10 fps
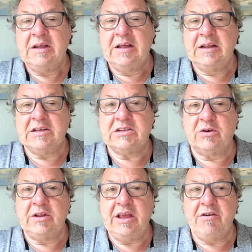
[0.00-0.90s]
in this time
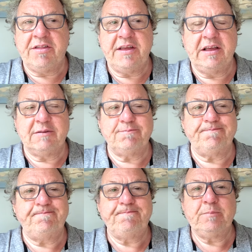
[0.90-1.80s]
of year, I think.
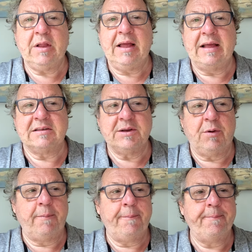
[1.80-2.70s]
Yeah,
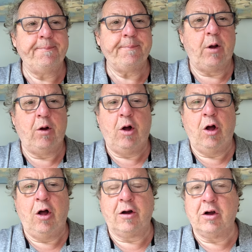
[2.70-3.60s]
so
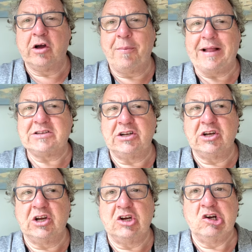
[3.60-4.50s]
I've got to go back to
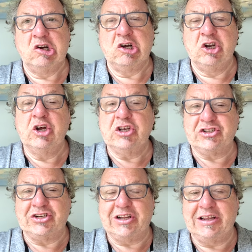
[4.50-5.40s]
the nurse
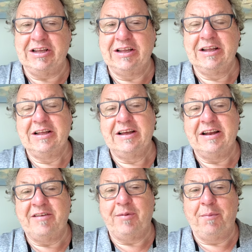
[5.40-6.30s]
today
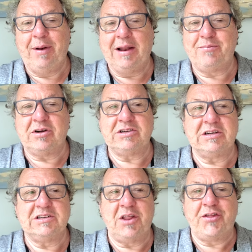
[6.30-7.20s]
and then my blood pressure.
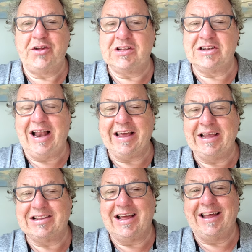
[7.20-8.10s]
It's the third
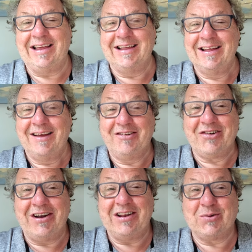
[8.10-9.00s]
lucky day. I've
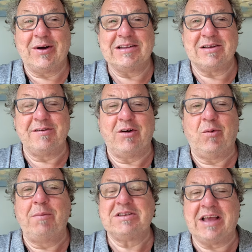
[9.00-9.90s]
tried it twice so far.
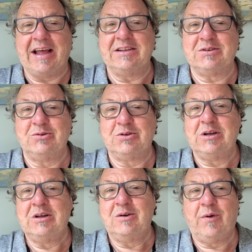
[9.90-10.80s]
One was cancelled.
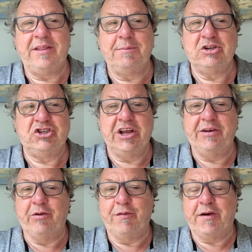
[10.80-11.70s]
One, the
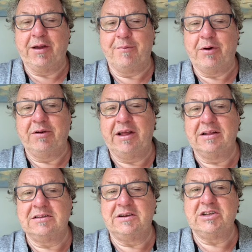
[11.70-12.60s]
machine all fucking broke
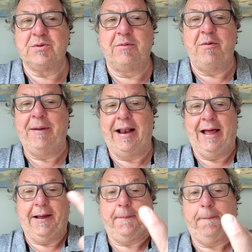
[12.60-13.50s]
down. So this one, with a bit of
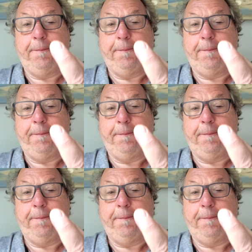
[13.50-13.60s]
luck,